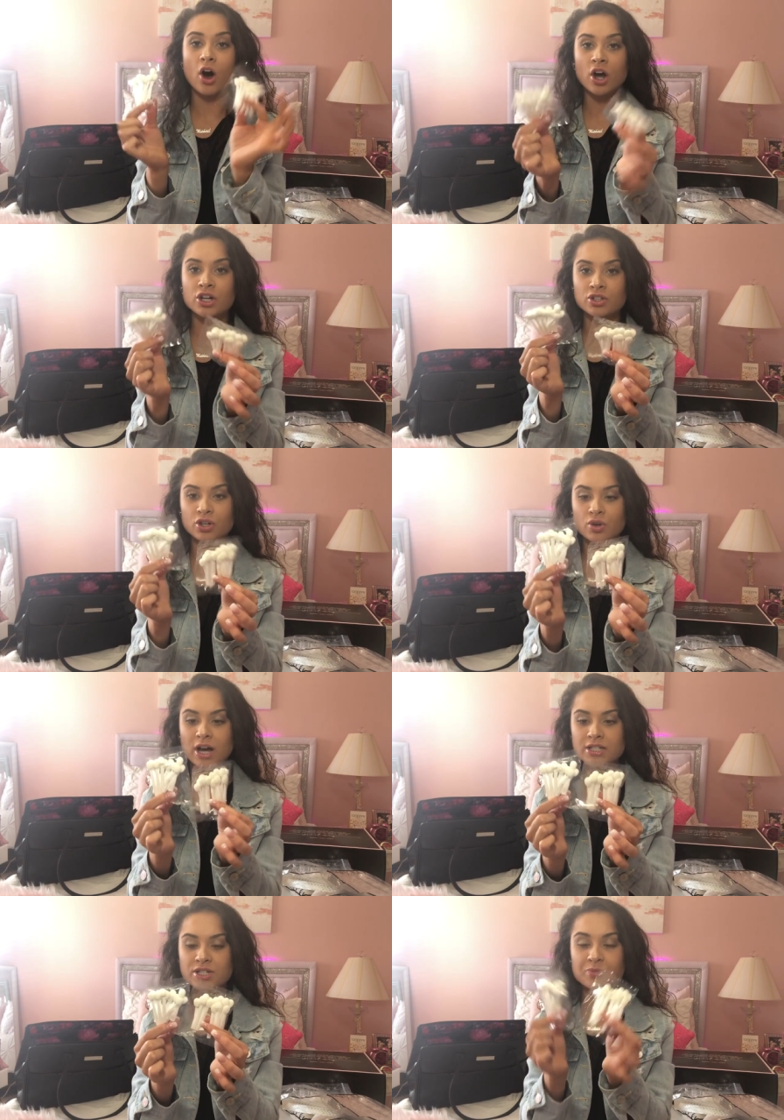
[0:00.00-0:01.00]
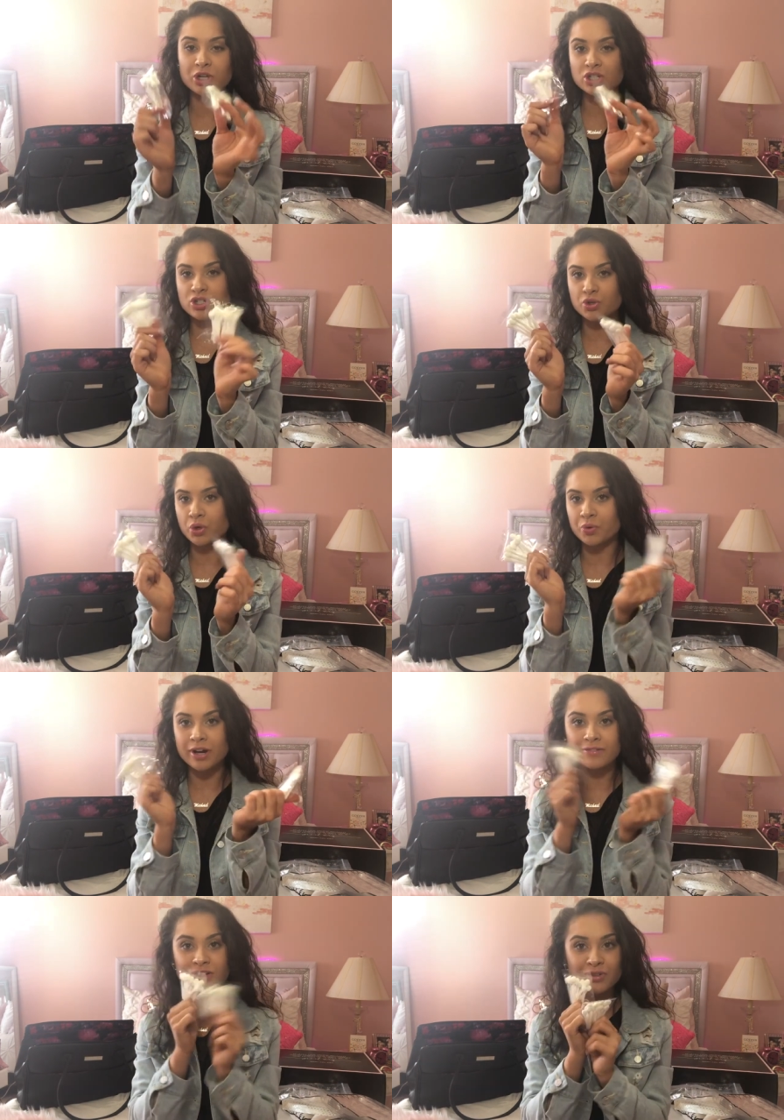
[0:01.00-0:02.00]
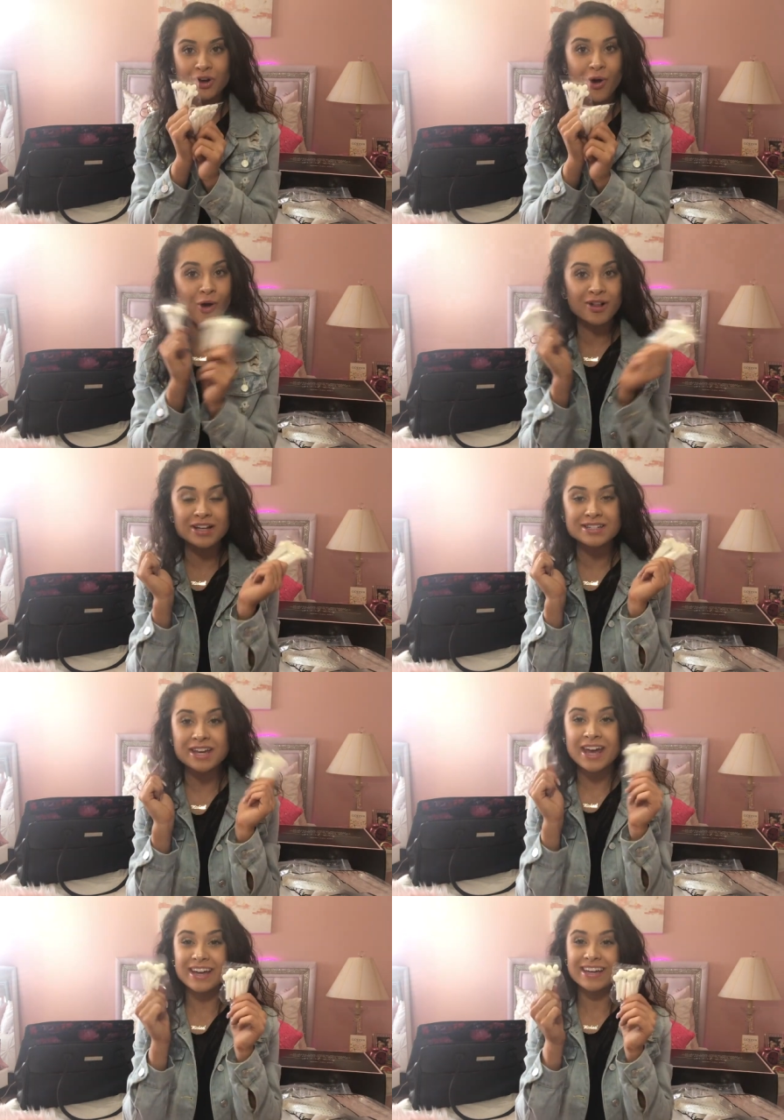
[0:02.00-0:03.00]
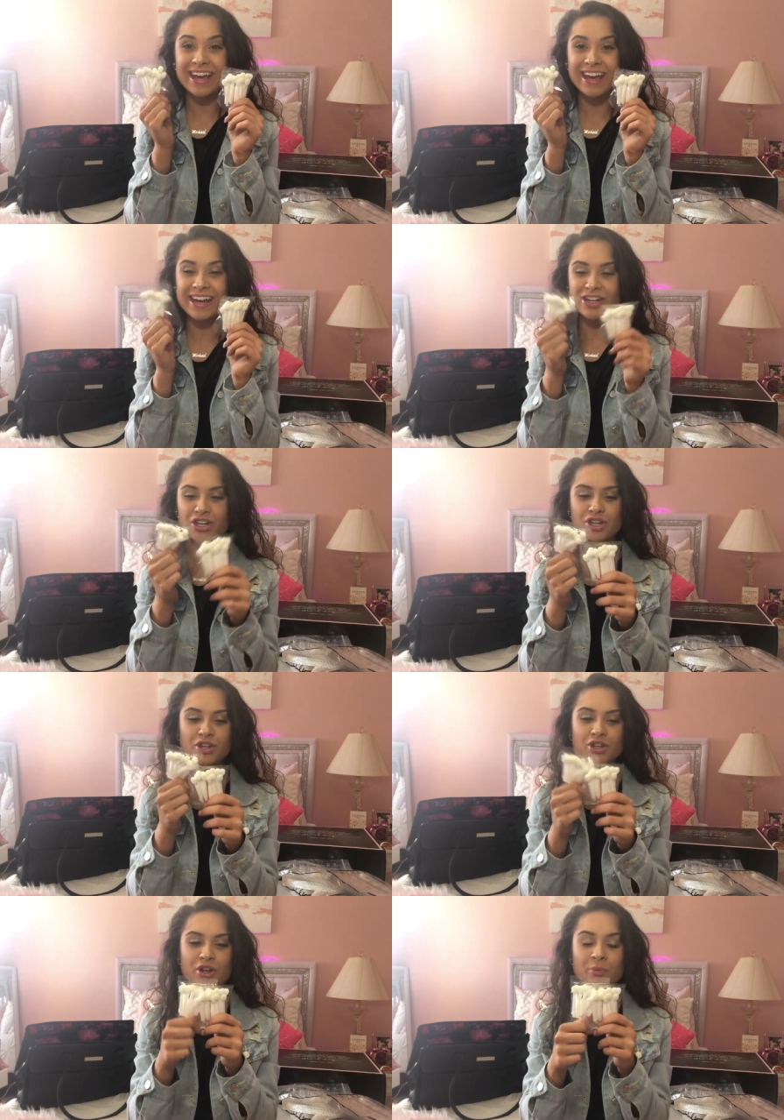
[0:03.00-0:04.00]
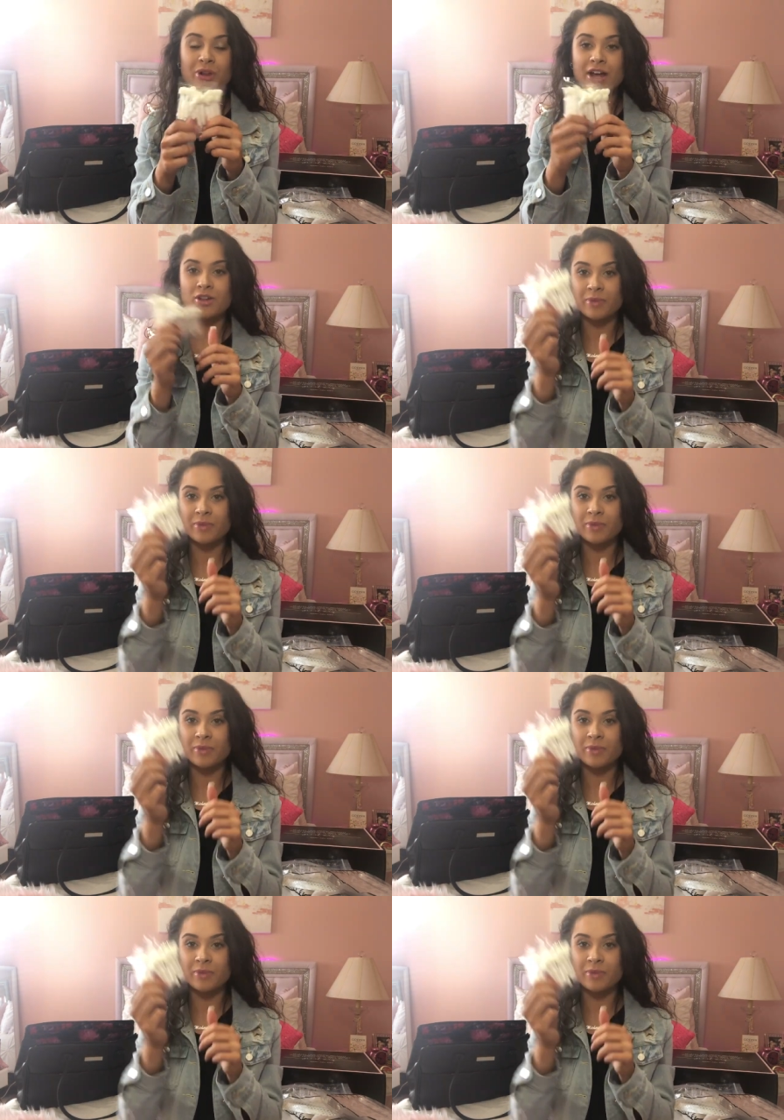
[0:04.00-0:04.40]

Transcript: all your little customers, or whatever you want to call it, can apply their